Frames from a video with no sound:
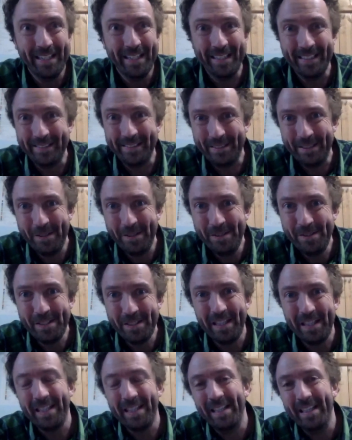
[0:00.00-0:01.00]
it's
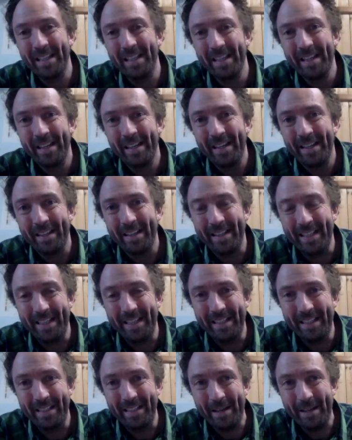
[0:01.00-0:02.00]
usually the,